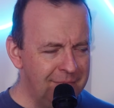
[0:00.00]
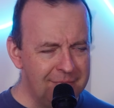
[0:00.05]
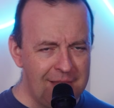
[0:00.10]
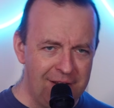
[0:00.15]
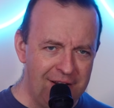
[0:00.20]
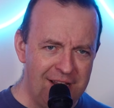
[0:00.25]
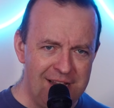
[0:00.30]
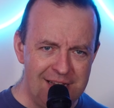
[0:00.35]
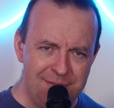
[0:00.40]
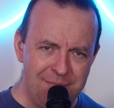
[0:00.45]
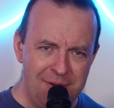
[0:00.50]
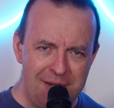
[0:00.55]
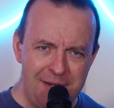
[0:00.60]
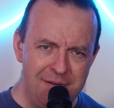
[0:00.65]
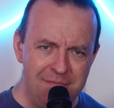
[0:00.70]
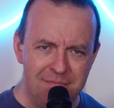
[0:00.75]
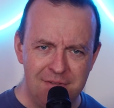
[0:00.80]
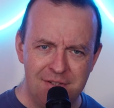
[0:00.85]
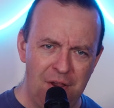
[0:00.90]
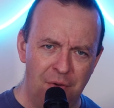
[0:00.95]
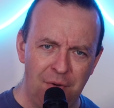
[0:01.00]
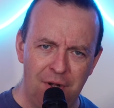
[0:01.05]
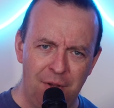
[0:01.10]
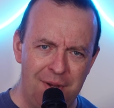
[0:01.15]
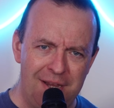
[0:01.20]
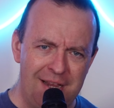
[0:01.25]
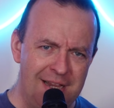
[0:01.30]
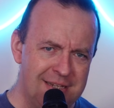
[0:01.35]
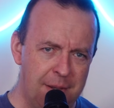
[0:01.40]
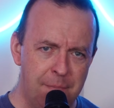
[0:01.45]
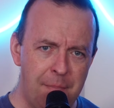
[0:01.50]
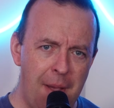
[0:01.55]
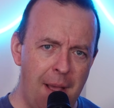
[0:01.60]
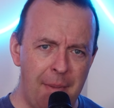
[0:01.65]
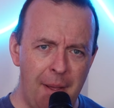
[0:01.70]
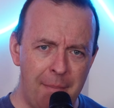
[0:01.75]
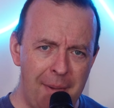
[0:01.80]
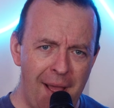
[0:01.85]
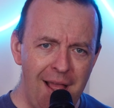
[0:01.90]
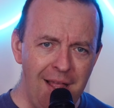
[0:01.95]
there is me soloing as a
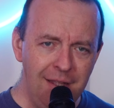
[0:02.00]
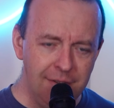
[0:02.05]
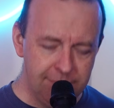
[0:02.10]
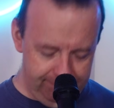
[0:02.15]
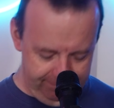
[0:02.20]
ba-ba-ba.